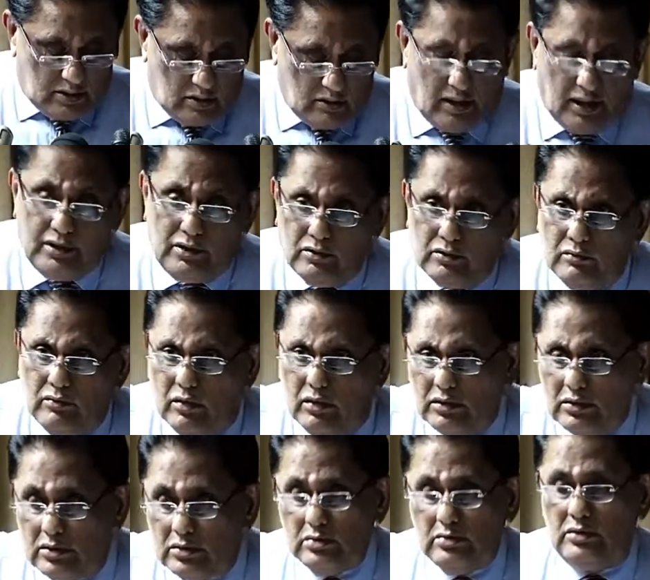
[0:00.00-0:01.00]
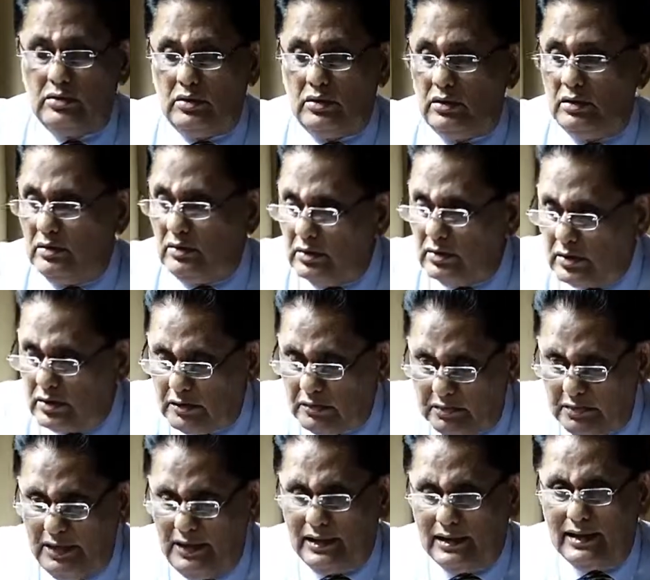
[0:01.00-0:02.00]
So I don't want to
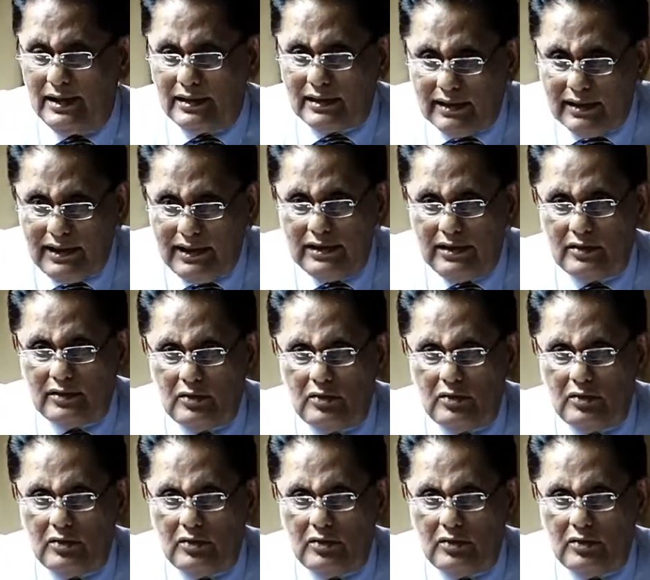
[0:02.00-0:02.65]
speak at length.